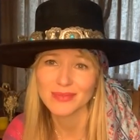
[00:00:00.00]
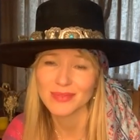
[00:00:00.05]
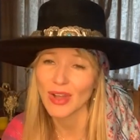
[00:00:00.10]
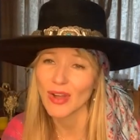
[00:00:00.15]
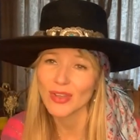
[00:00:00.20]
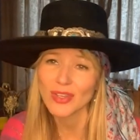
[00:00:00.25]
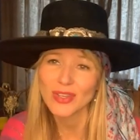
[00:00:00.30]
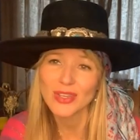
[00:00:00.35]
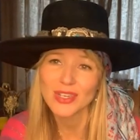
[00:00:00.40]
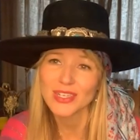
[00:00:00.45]

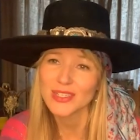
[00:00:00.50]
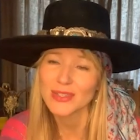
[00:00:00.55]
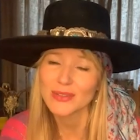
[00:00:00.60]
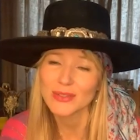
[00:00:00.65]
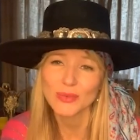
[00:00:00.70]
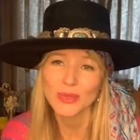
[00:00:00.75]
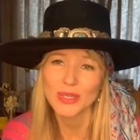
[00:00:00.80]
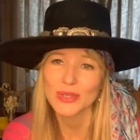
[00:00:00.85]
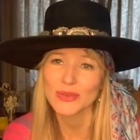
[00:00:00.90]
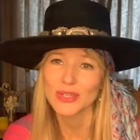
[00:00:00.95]
All you can do
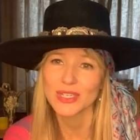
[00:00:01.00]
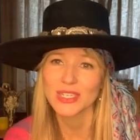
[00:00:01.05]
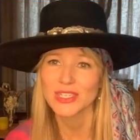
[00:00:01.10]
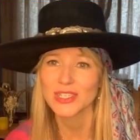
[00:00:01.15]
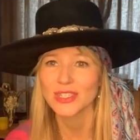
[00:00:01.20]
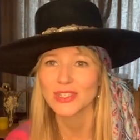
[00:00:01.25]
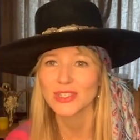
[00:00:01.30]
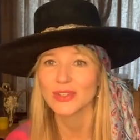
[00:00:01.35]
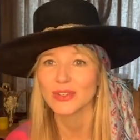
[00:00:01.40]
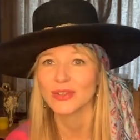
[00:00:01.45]
is what you can
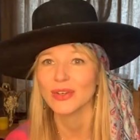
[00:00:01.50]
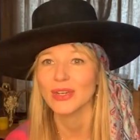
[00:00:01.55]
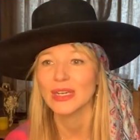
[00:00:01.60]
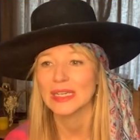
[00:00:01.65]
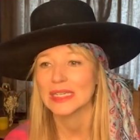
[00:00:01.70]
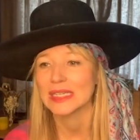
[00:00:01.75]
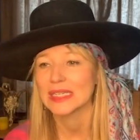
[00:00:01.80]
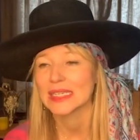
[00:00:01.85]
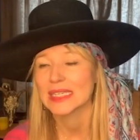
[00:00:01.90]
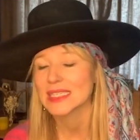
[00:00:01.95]
do.
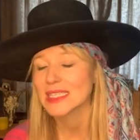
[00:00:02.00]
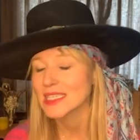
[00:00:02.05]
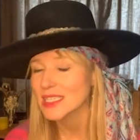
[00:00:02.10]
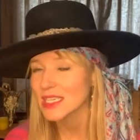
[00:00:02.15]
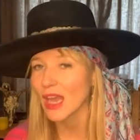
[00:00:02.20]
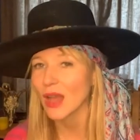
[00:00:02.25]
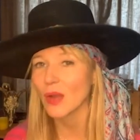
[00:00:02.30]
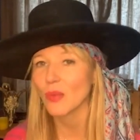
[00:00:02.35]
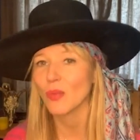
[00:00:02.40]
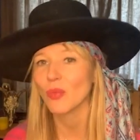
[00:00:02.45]
It's
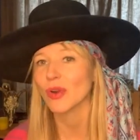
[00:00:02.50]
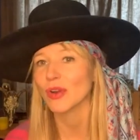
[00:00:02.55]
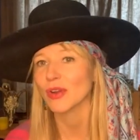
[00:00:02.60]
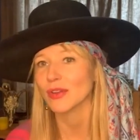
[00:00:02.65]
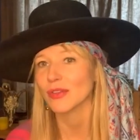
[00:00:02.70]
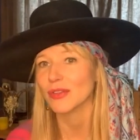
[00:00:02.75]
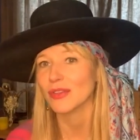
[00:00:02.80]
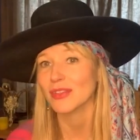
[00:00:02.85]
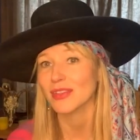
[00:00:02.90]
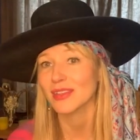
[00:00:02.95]
not
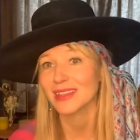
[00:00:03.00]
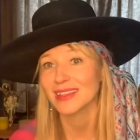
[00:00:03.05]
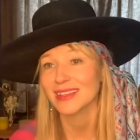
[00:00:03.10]
worth